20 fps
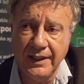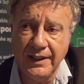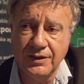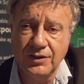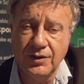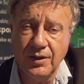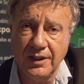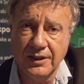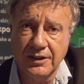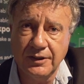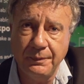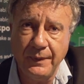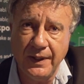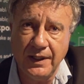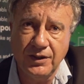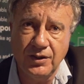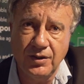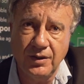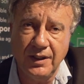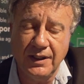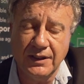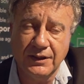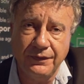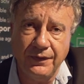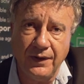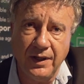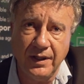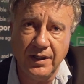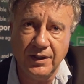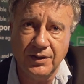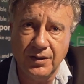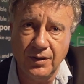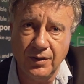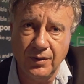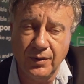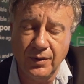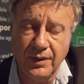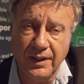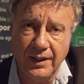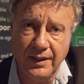needs to inspect you as far as
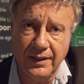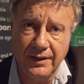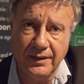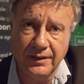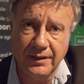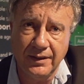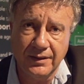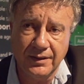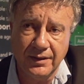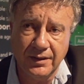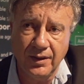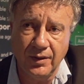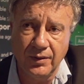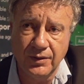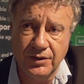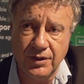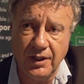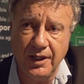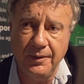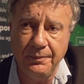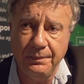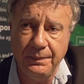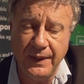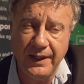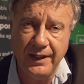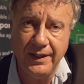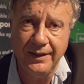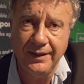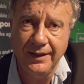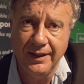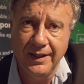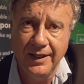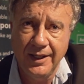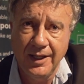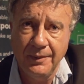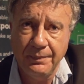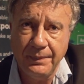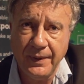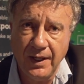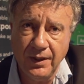your GMP
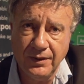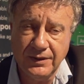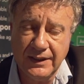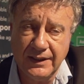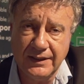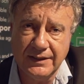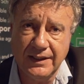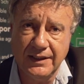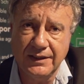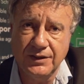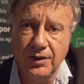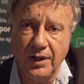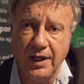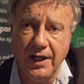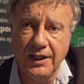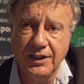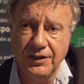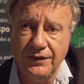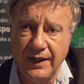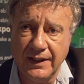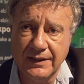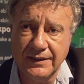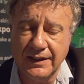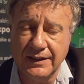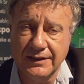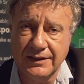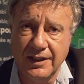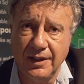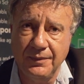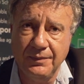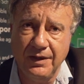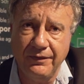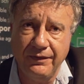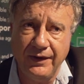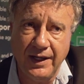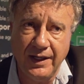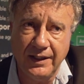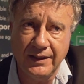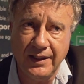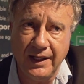processes, your HVAC system, the
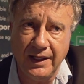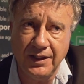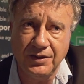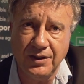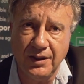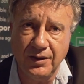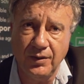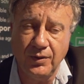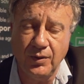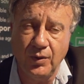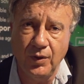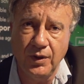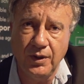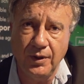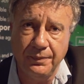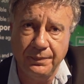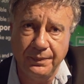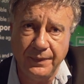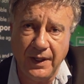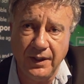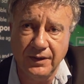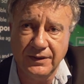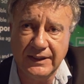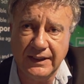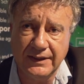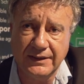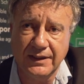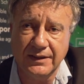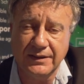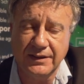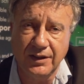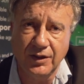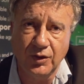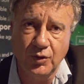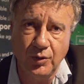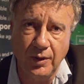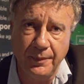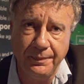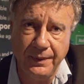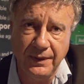validation on all your processes and
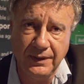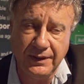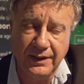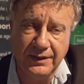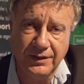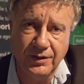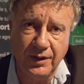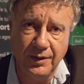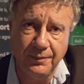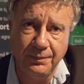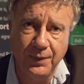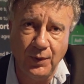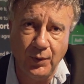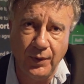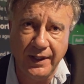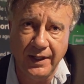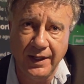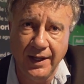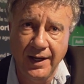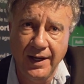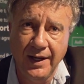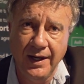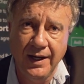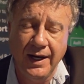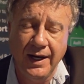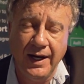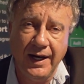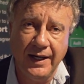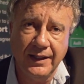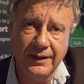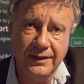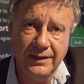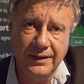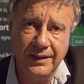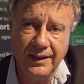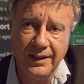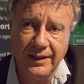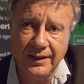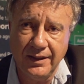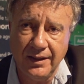equipment that you employ. And
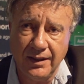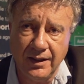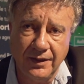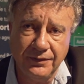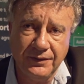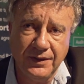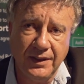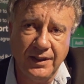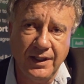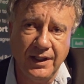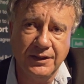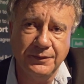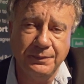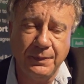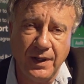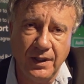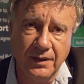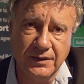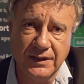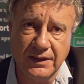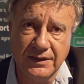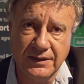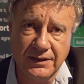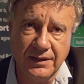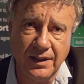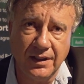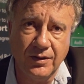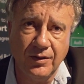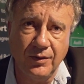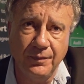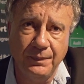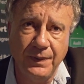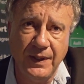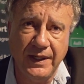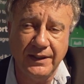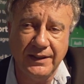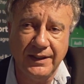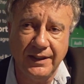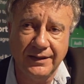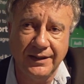after those processes are
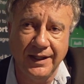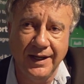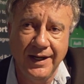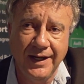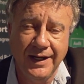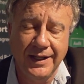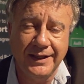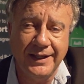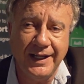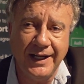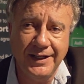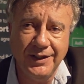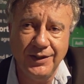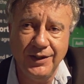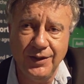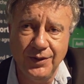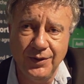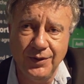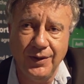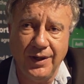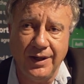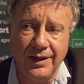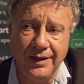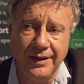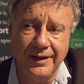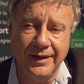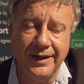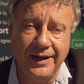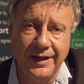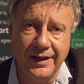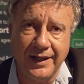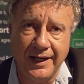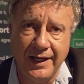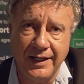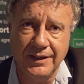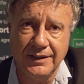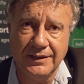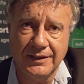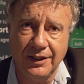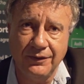completed, then you are a
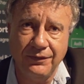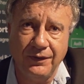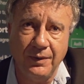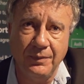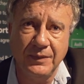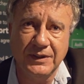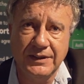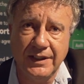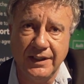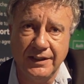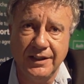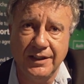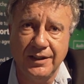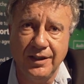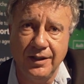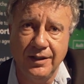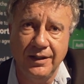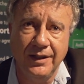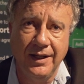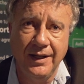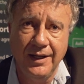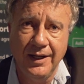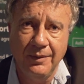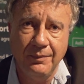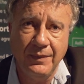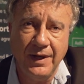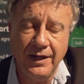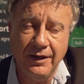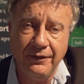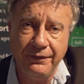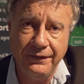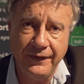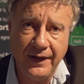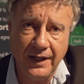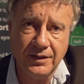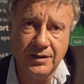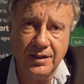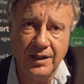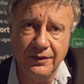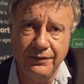registered pharmaceutical
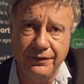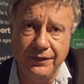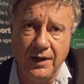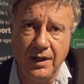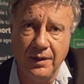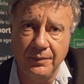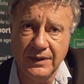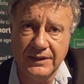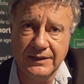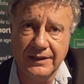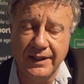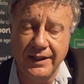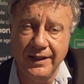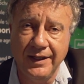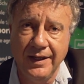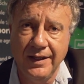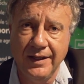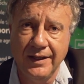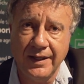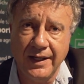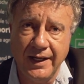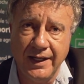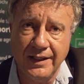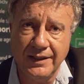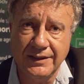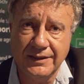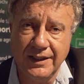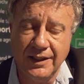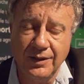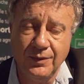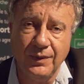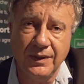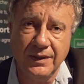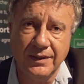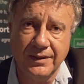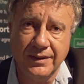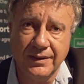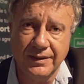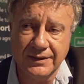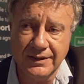manufacturing pharmacy, registered with
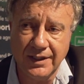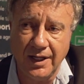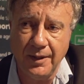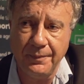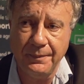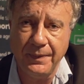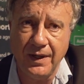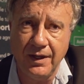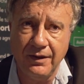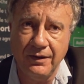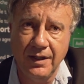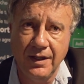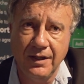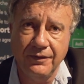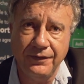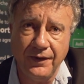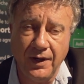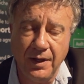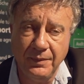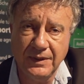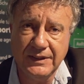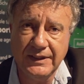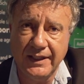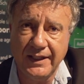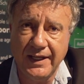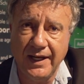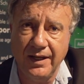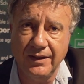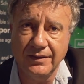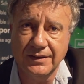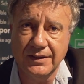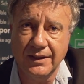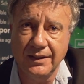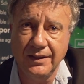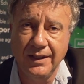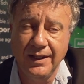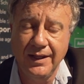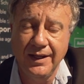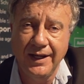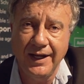SAPRA, Pharmacy
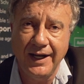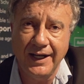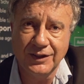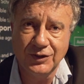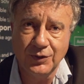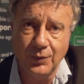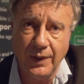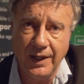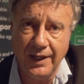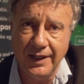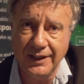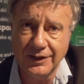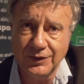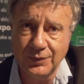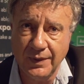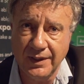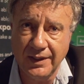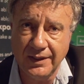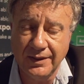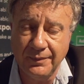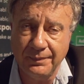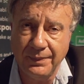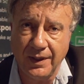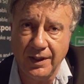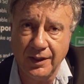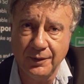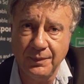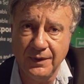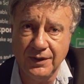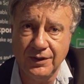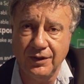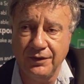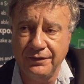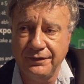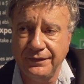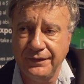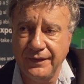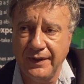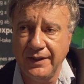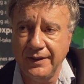Council, as well as with the Department
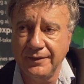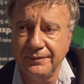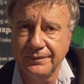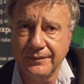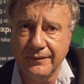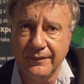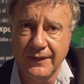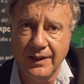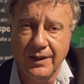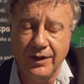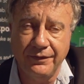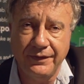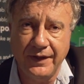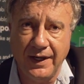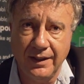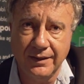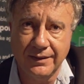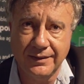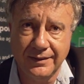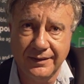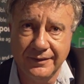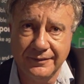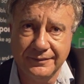of Health.